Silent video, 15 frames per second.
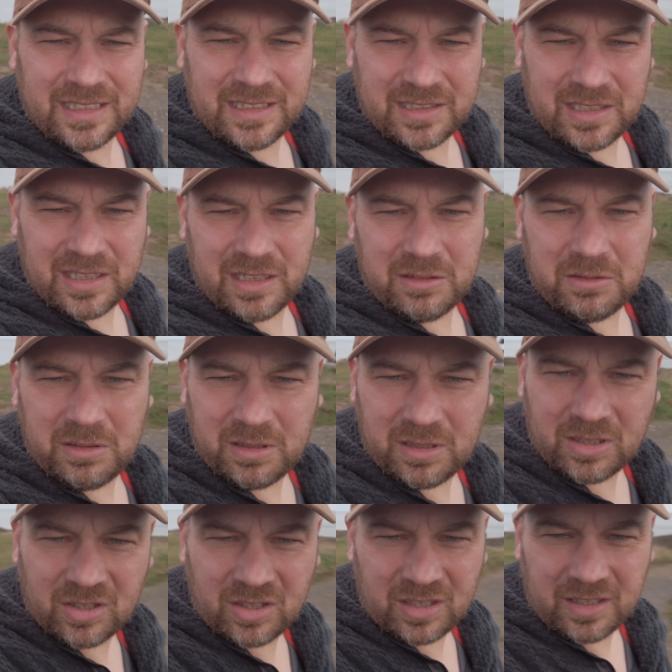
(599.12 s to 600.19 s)
So
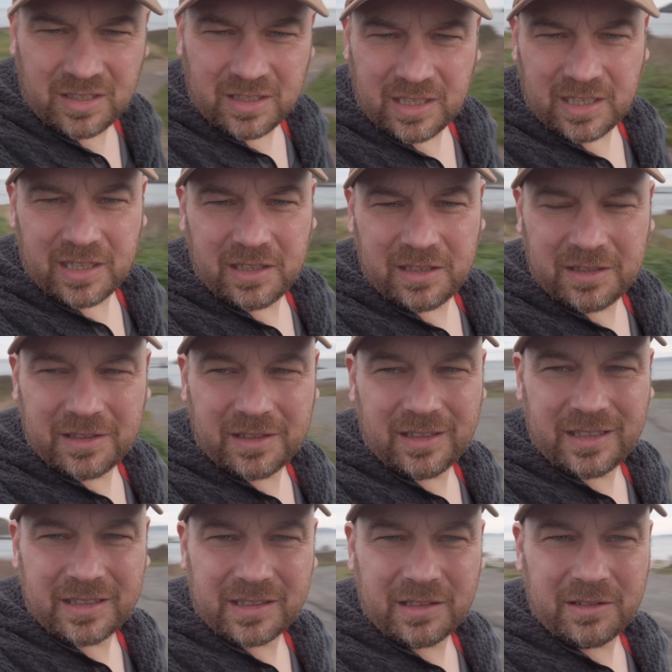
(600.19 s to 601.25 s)
yeah,
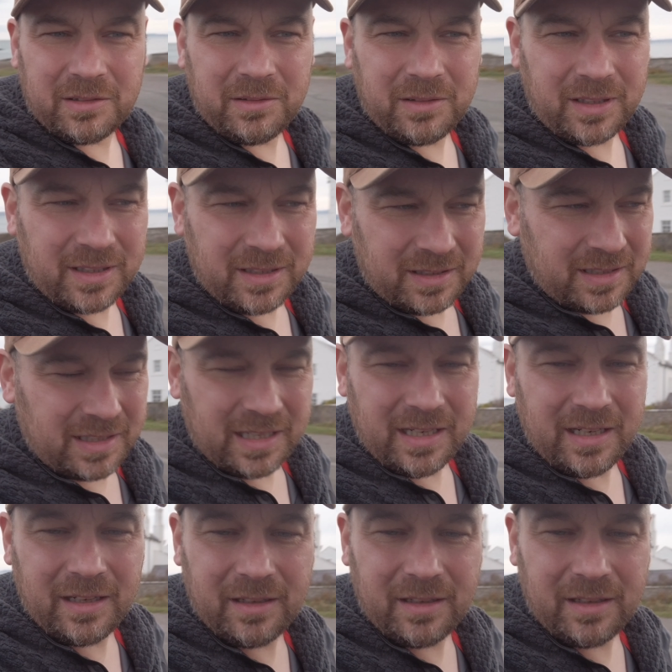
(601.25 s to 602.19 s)
let's go and see.